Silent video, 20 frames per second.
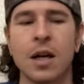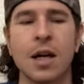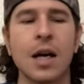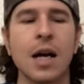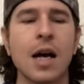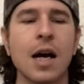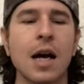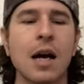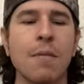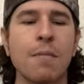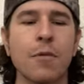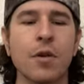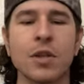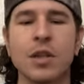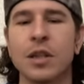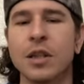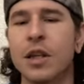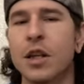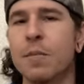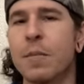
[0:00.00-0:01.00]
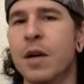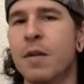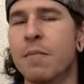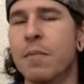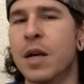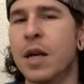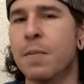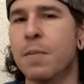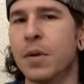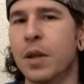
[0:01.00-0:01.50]
There's a little bit of
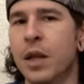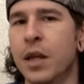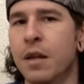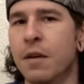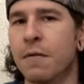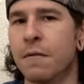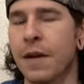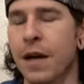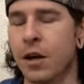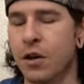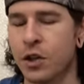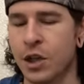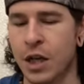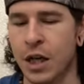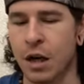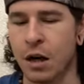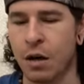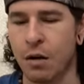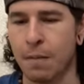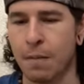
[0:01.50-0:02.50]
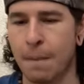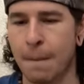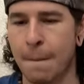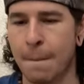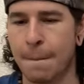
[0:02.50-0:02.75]
manipulative energy here.